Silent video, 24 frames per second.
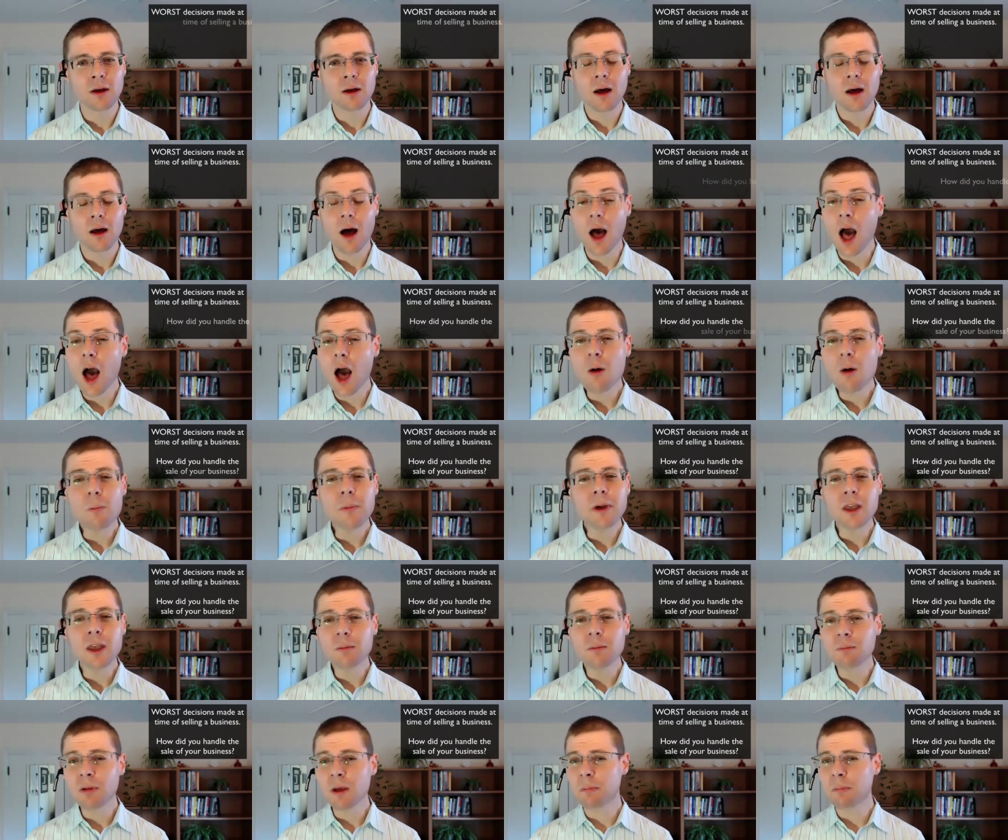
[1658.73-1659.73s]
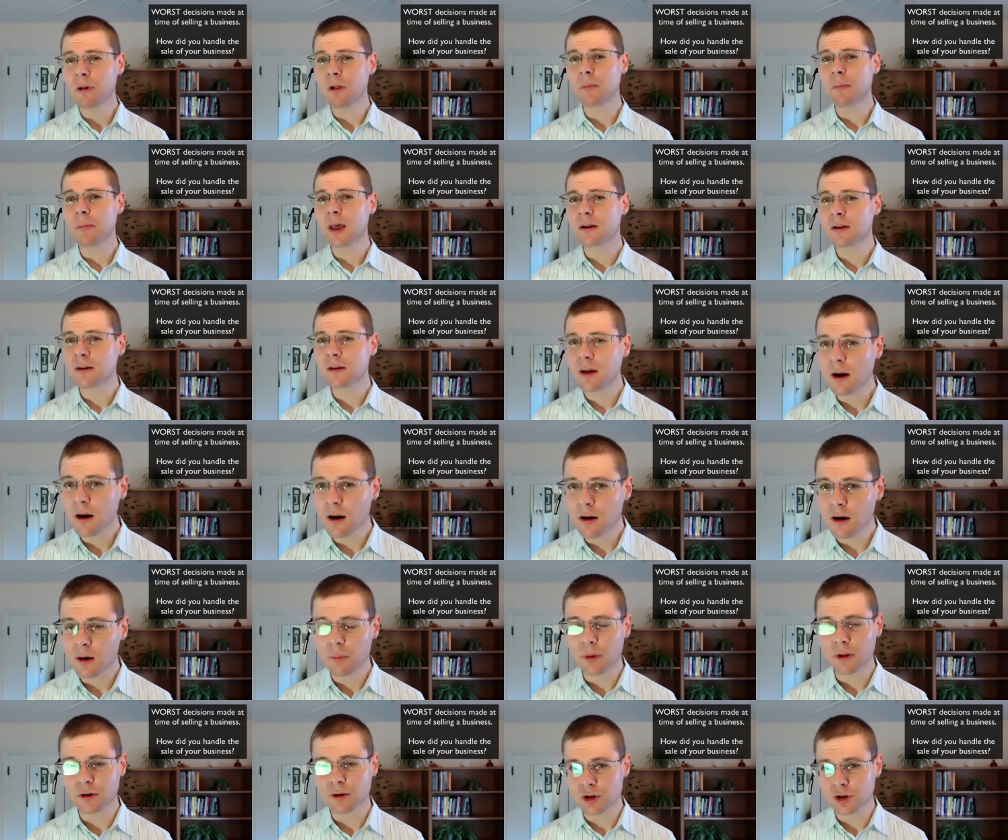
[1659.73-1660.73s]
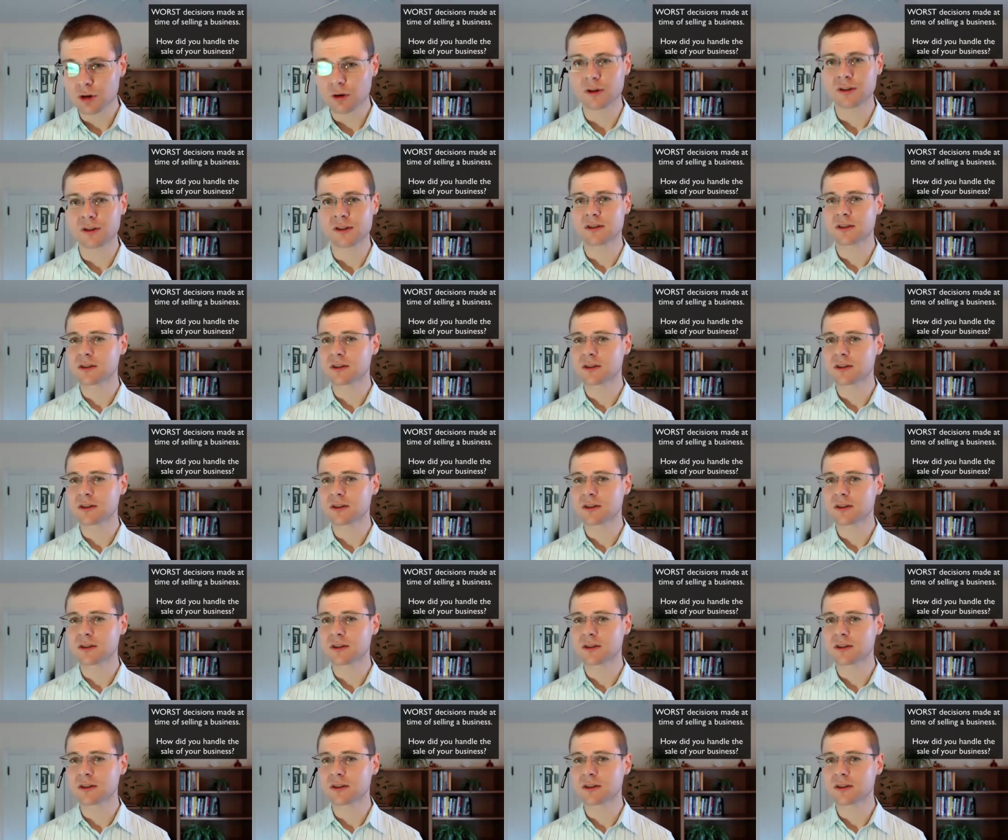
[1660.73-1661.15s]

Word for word: how many people make terrible choices,